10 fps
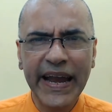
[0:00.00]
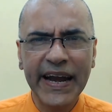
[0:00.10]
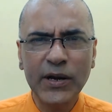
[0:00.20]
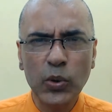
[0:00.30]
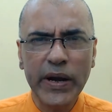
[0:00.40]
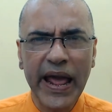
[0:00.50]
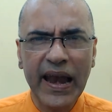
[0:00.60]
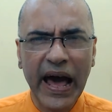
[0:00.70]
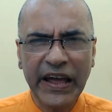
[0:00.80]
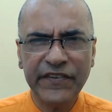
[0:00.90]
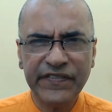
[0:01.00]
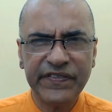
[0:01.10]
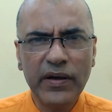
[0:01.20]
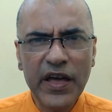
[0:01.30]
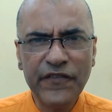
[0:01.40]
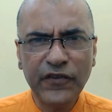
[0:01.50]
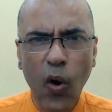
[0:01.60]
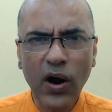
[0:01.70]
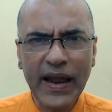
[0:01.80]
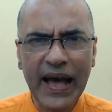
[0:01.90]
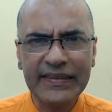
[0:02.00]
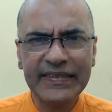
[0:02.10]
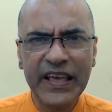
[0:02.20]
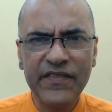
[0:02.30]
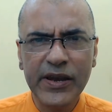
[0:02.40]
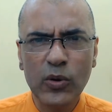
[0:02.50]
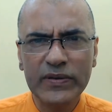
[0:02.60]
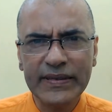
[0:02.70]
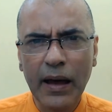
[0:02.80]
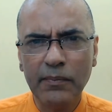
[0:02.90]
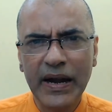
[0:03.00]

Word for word: day to day life if God has given you some